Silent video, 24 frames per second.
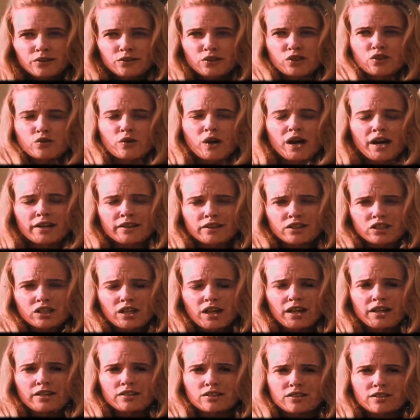to try to
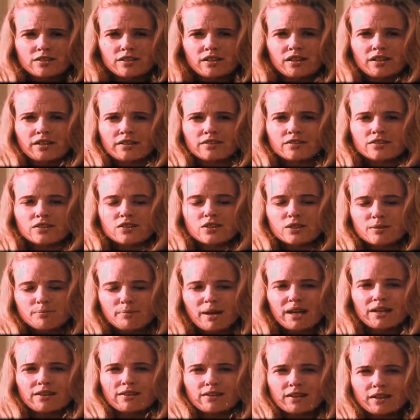change things, to
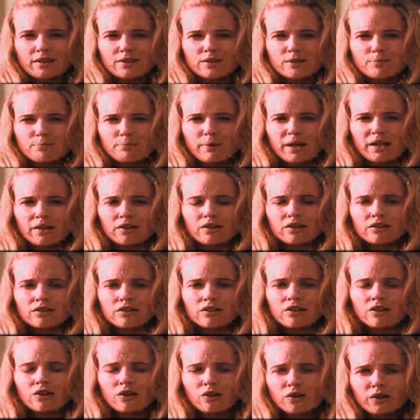make things better,
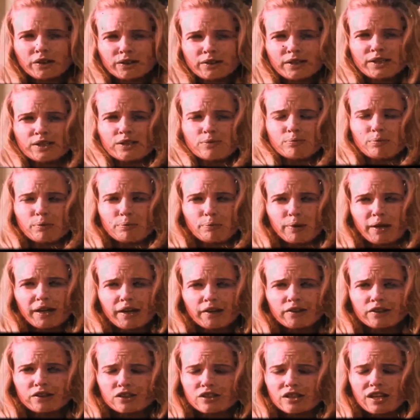or at least
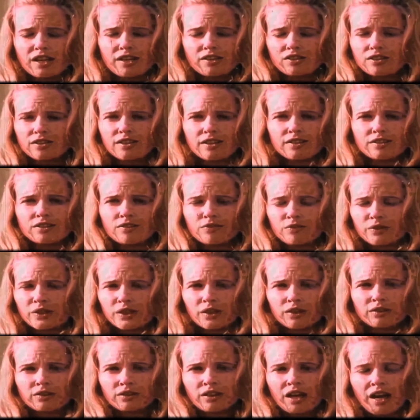prepare to change things if
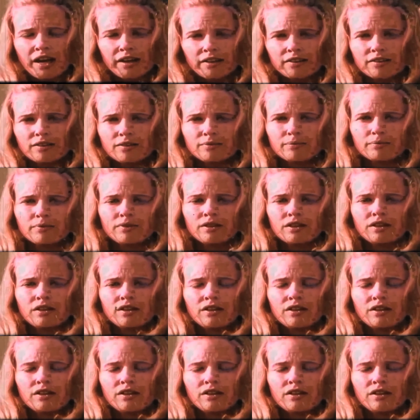we don't like them.